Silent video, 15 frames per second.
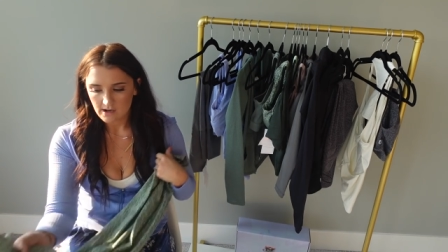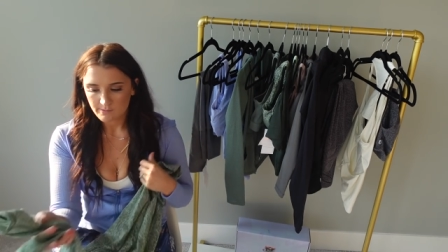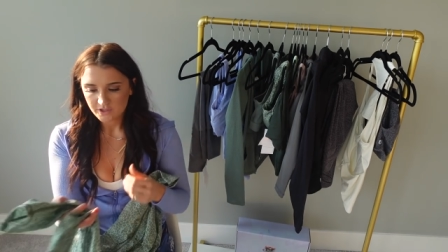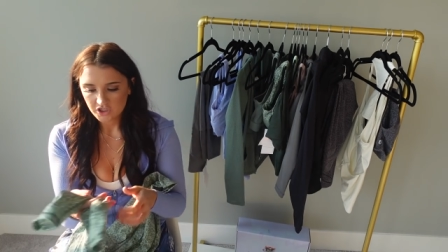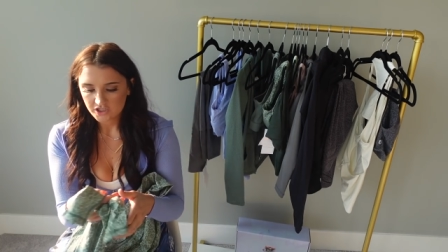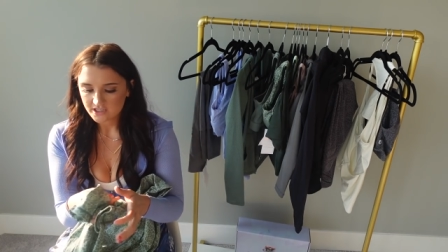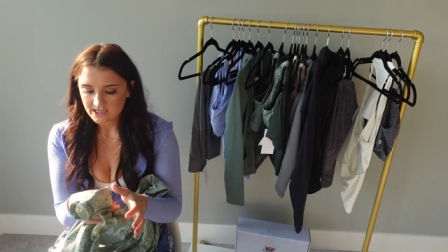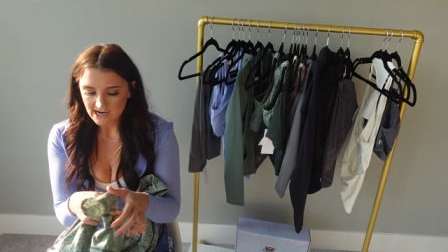
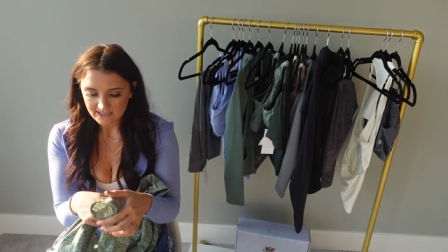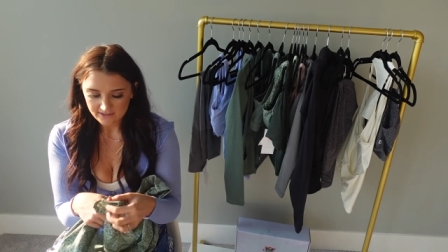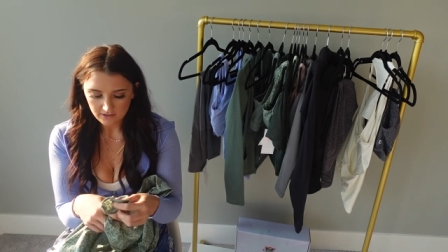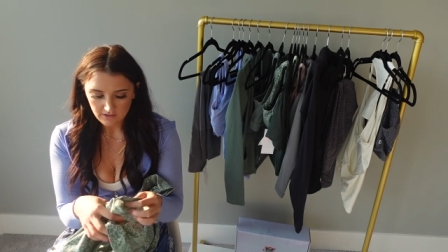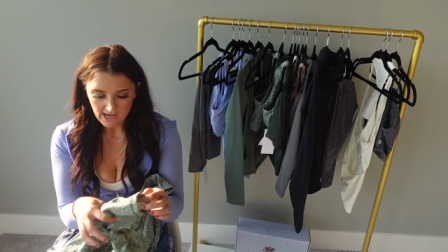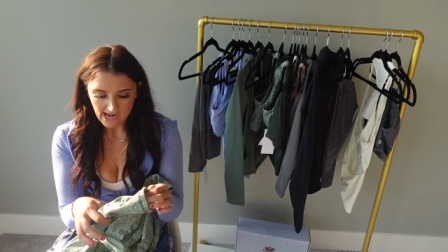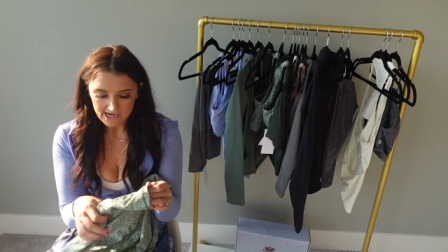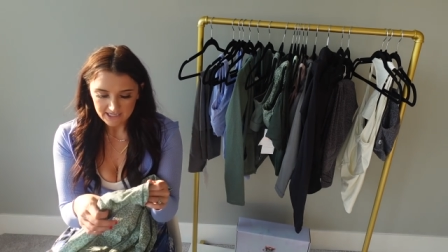It's just a nice
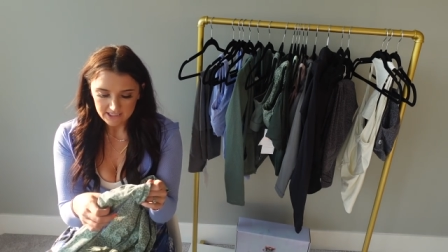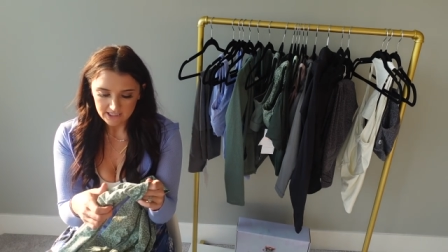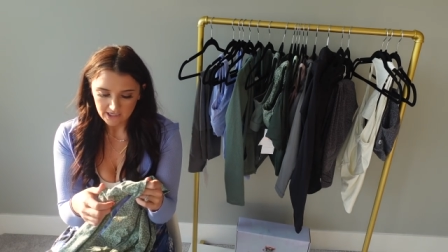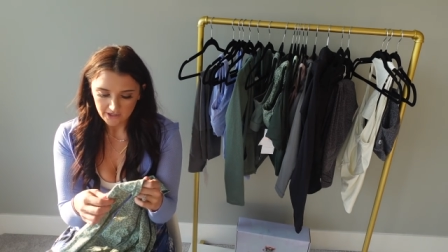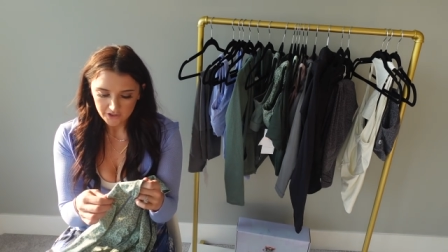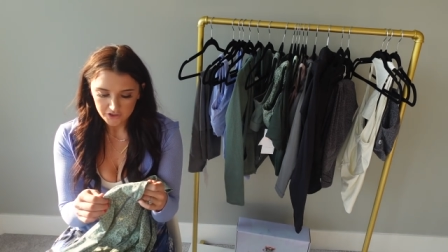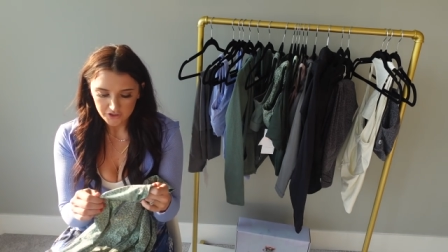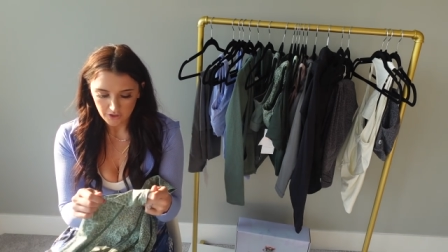little added
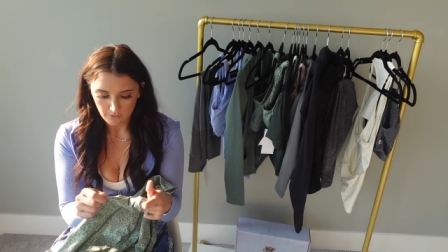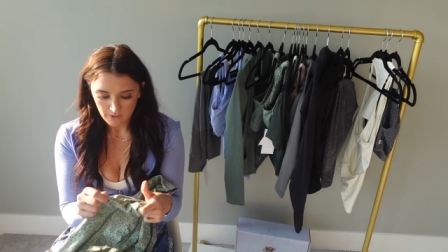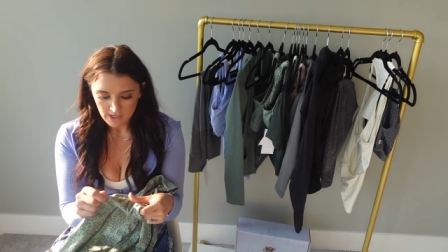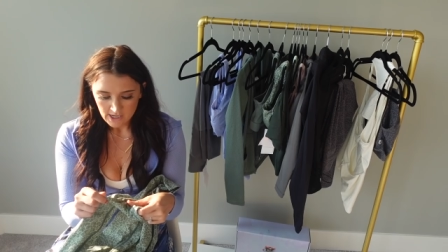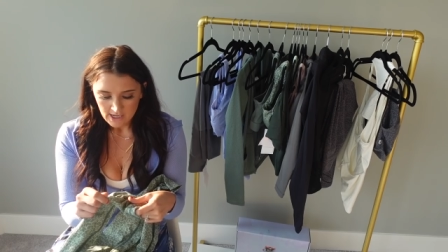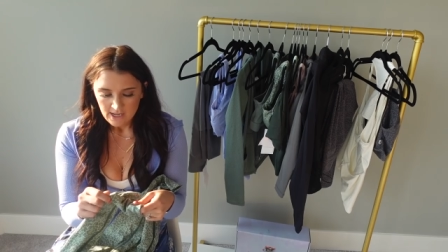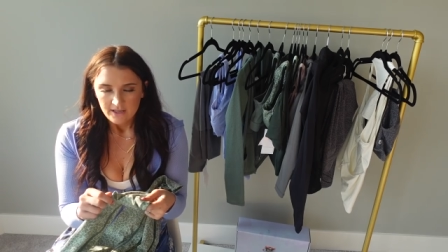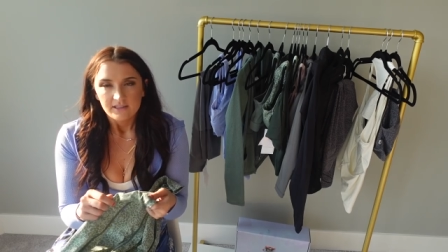touch. So
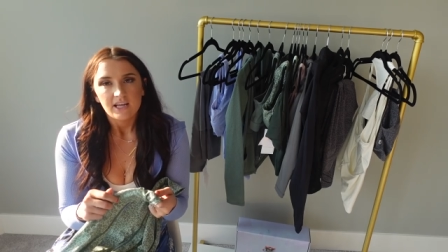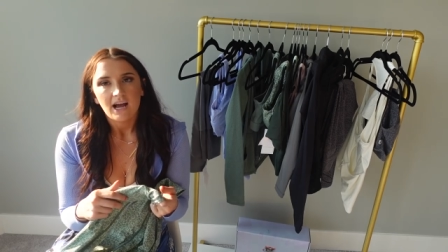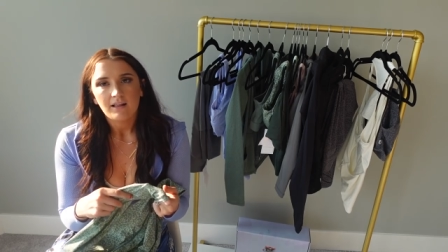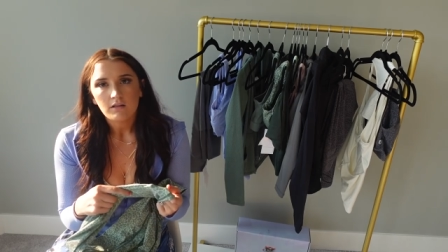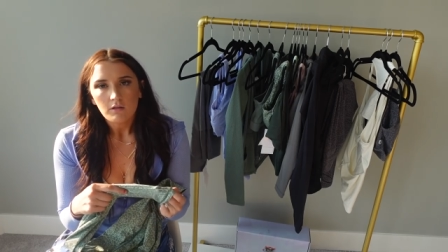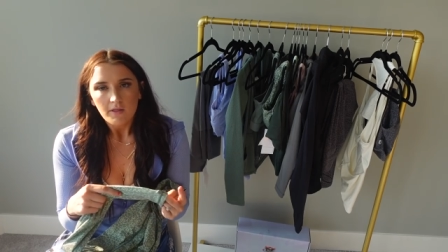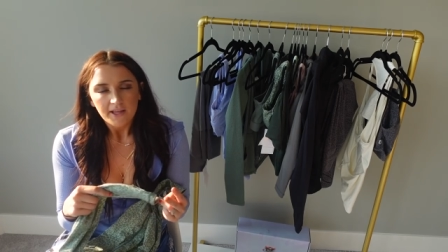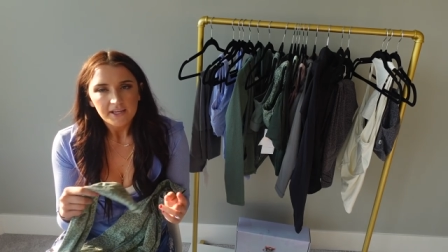the
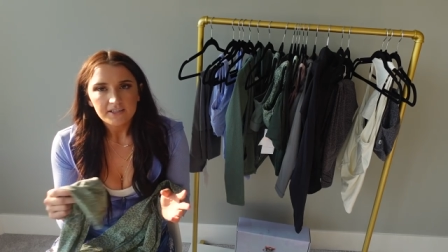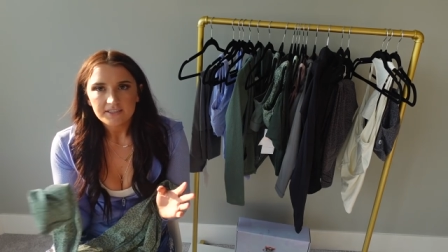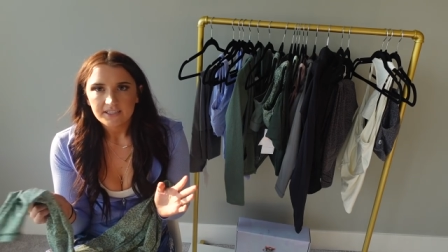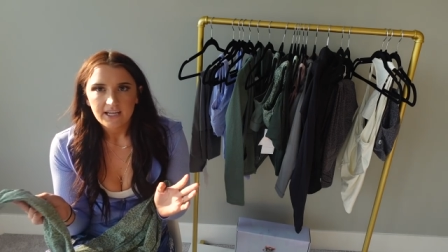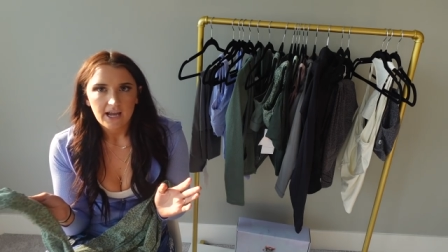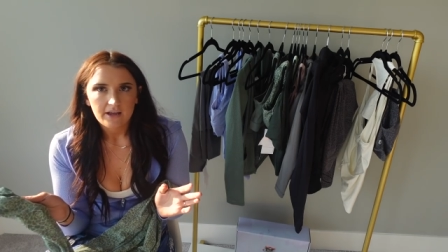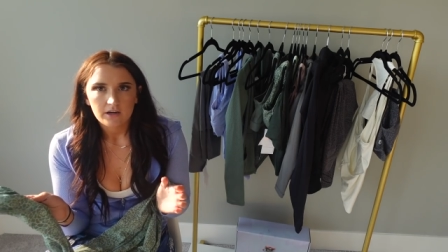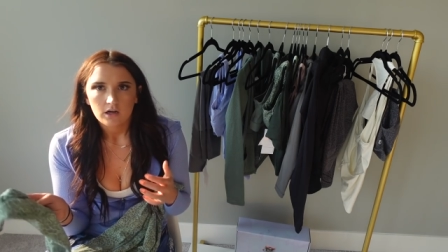Aloe leggings
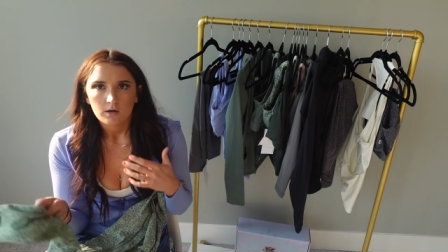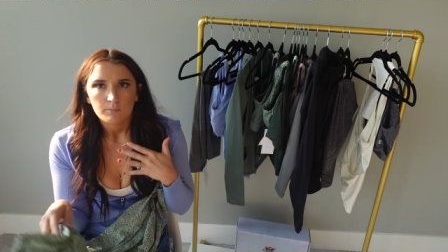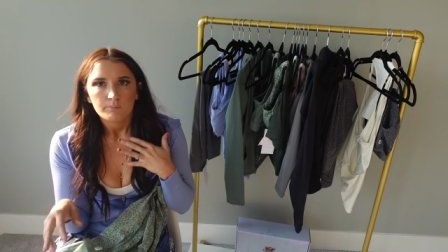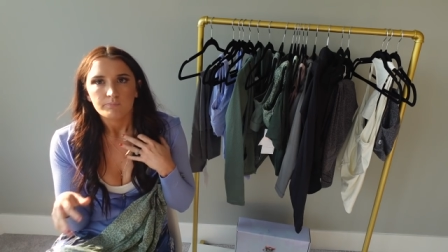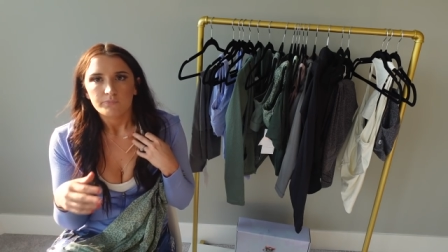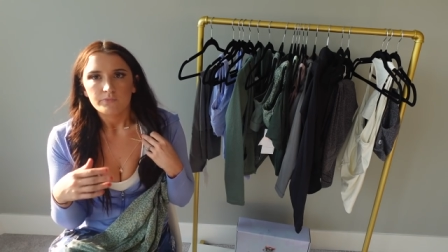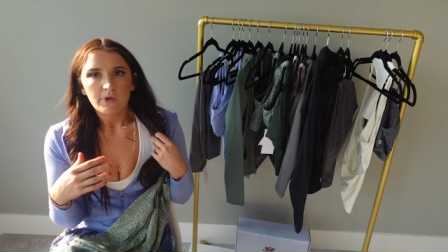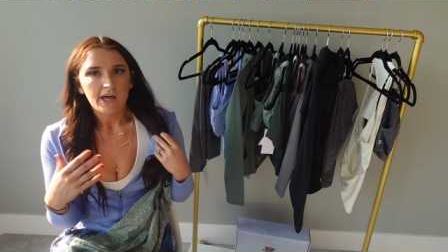again
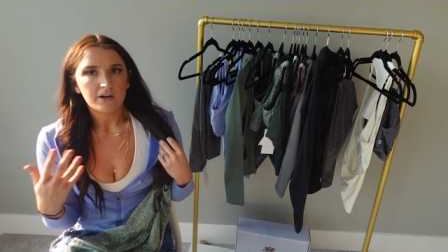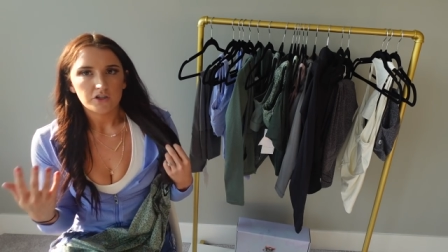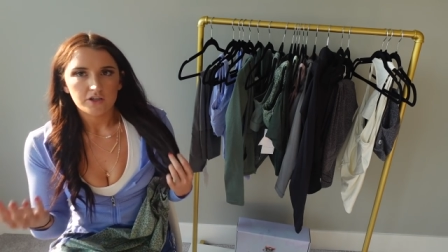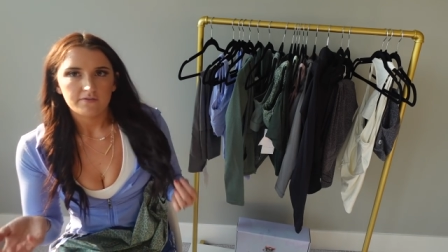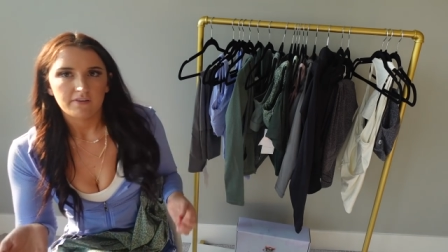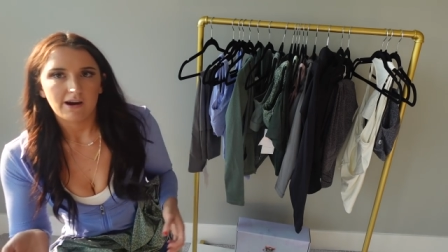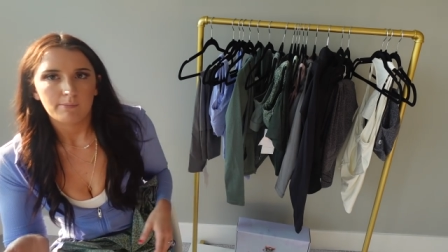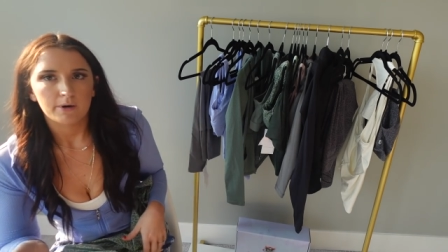are
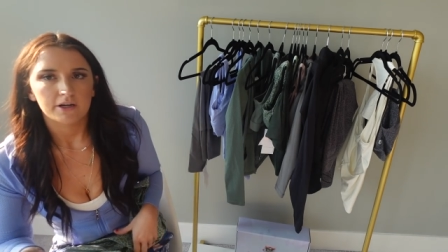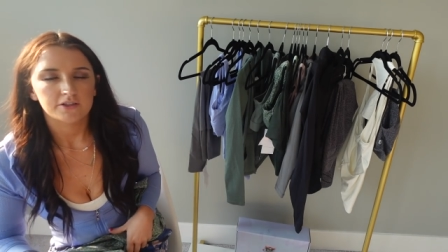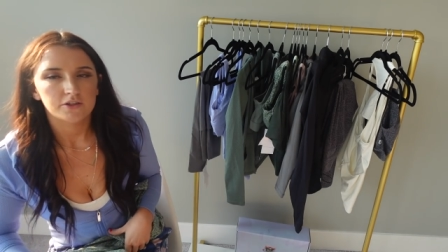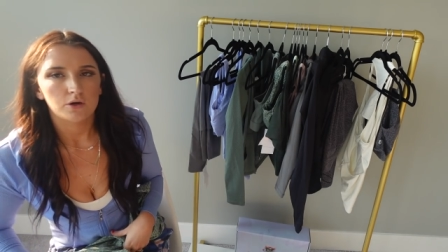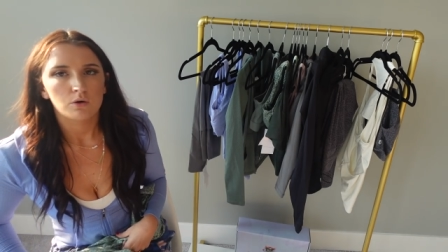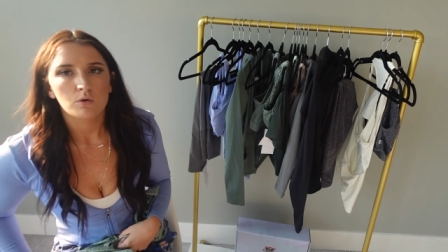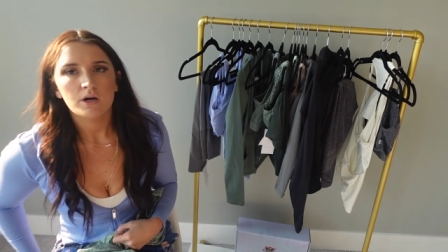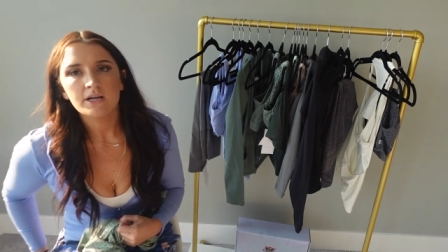energy fabric,
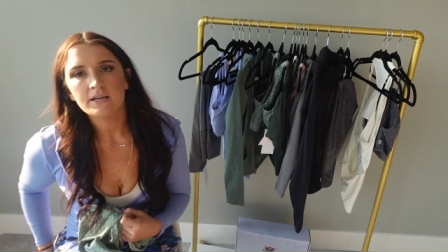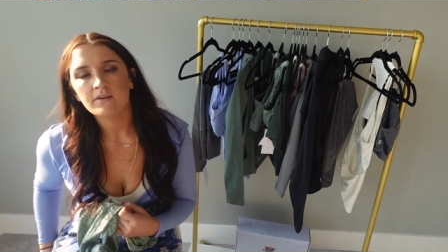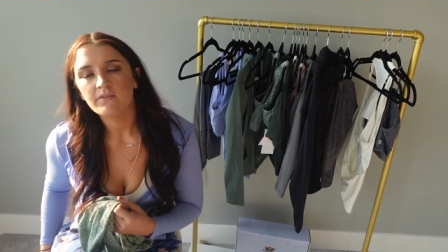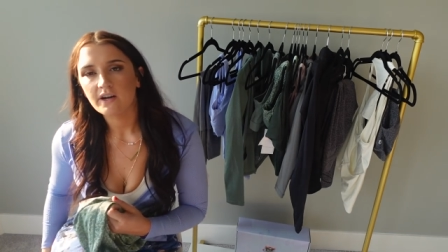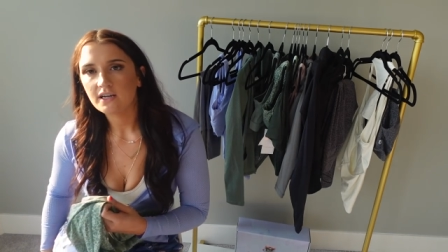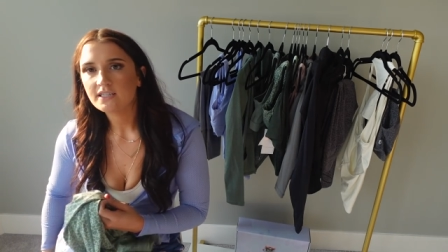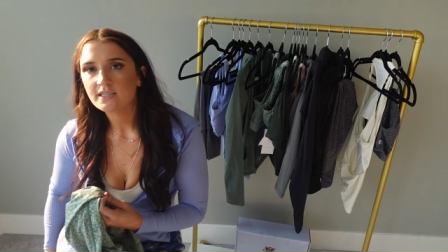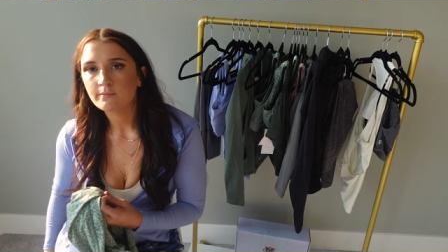so they're
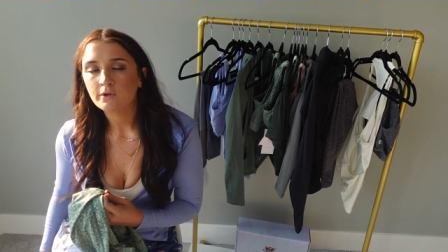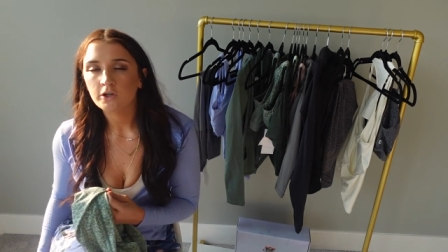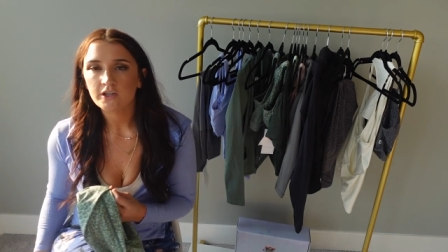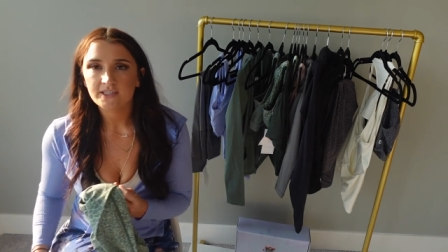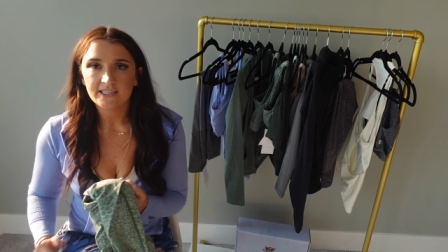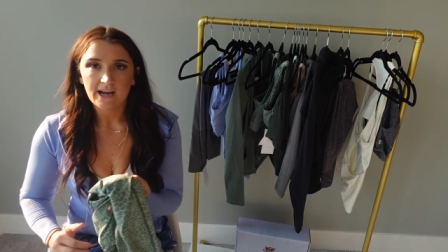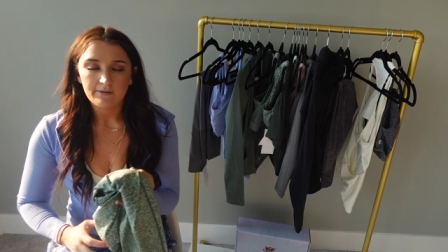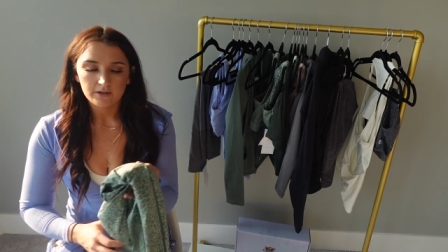very similar
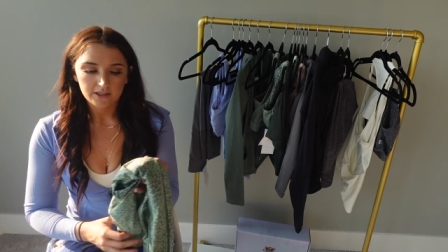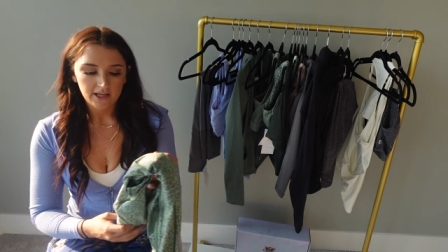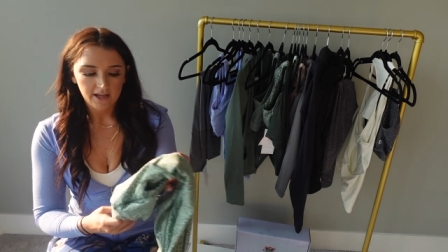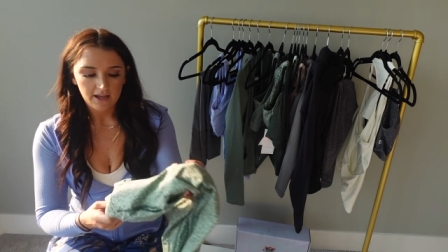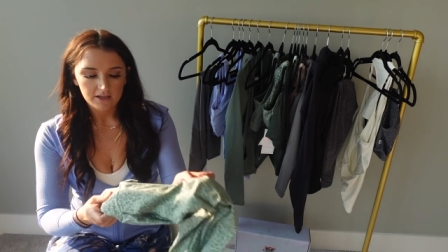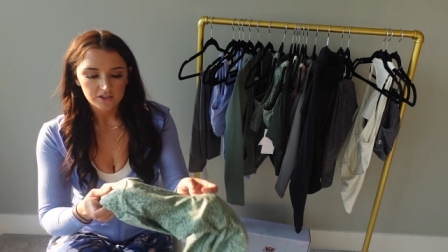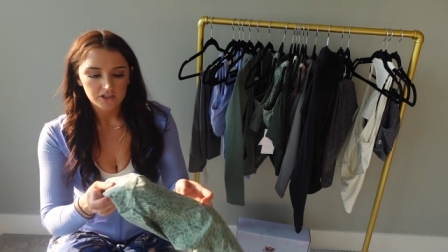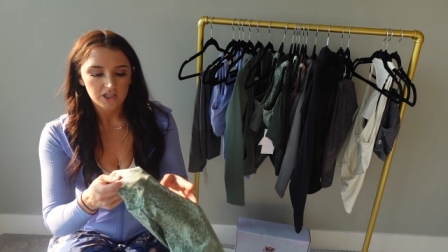to Siren leggings.